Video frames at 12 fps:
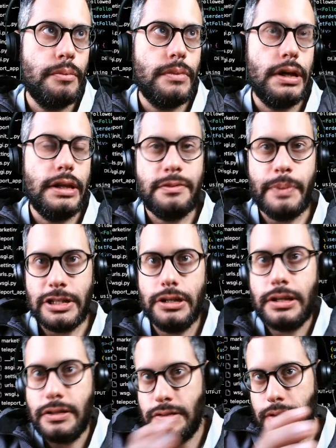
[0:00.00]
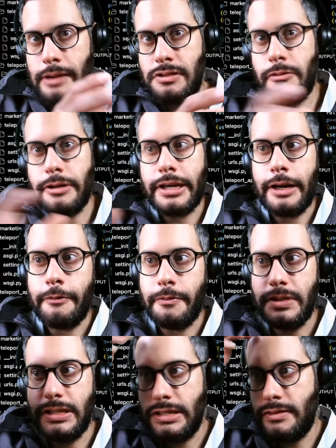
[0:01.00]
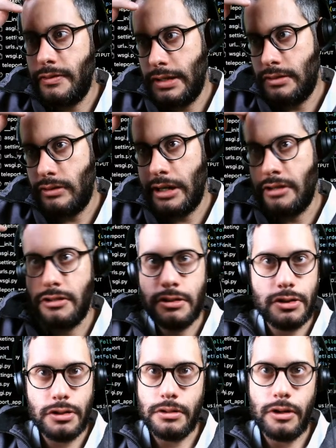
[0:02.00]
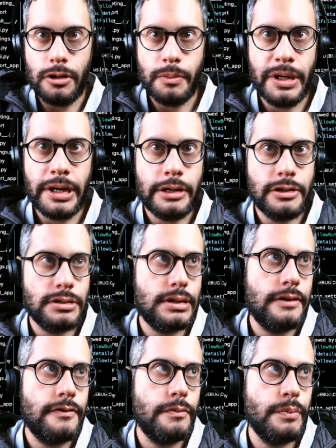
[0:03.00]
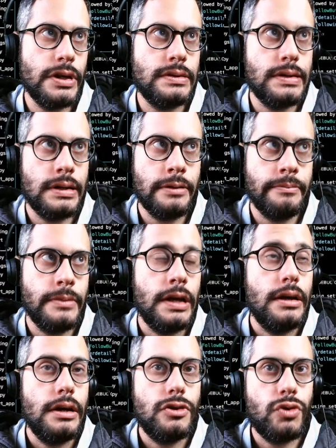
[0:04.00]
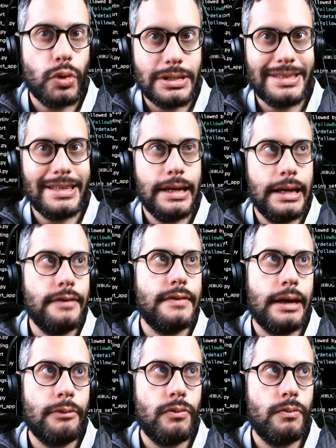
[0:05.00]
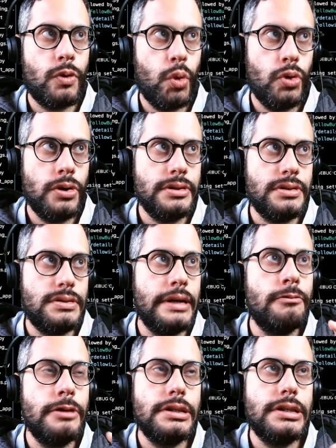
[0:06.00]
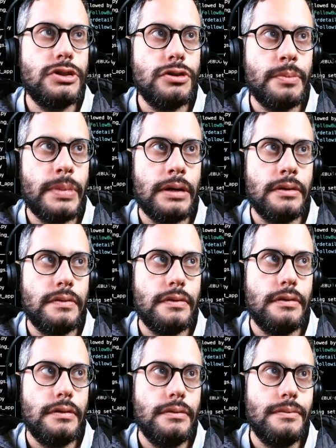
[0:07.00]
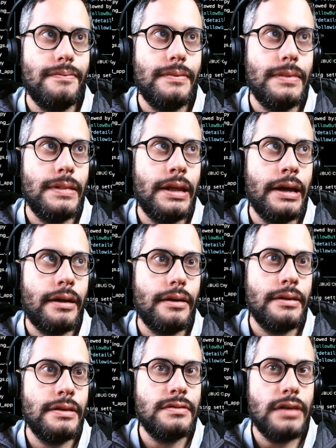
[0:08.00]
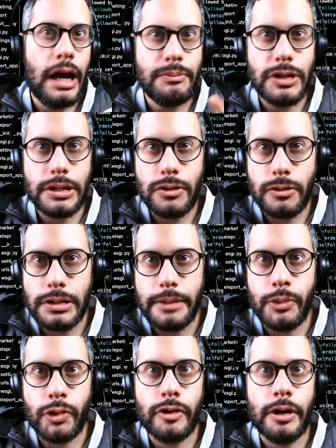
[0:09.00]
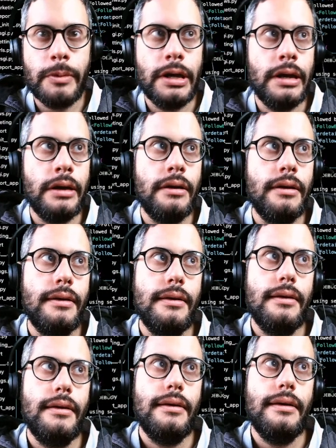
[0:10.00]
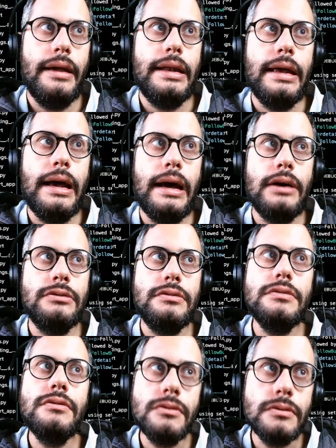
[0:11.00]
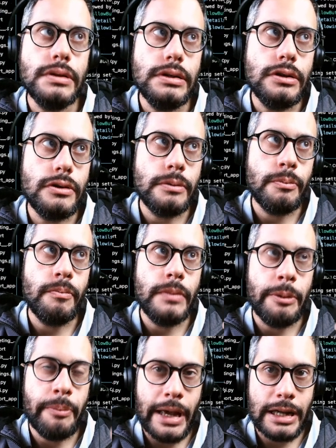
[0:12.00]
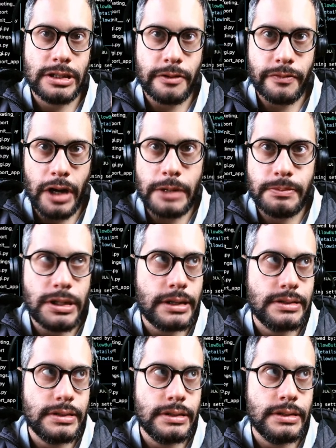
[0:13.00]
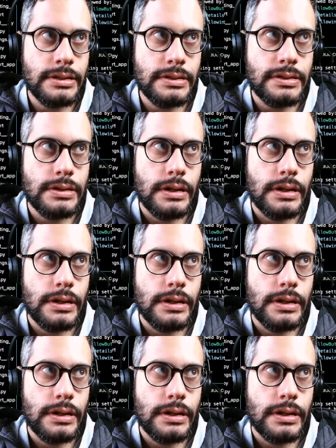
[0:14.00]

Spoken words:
Especially because I was already coming from CS50, so I understood all the beginner stuff. But towards the end of that course, they really teach you about like these object-oriented programming and how to, the magic of objects is